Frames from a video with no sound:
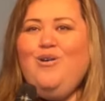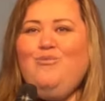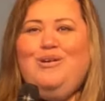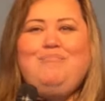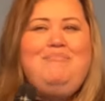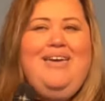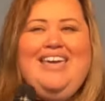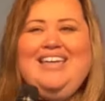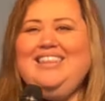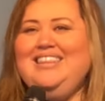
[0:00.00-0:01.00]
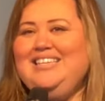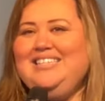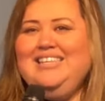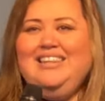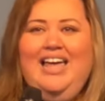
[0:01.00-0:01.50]
are what make
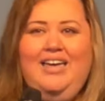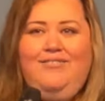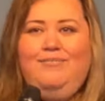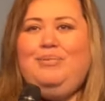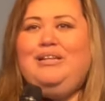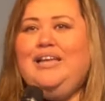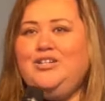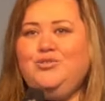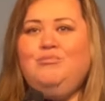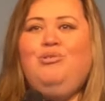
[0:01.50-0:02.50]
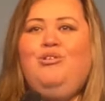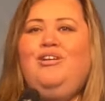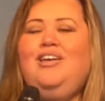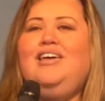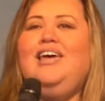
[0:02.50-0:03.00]
this life
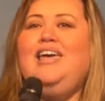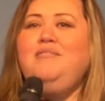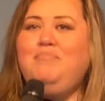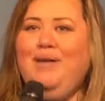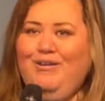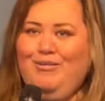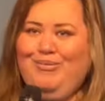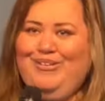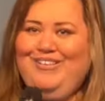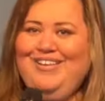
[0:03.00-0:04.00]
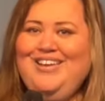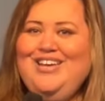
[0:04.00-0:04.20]
pleasurable and bearable.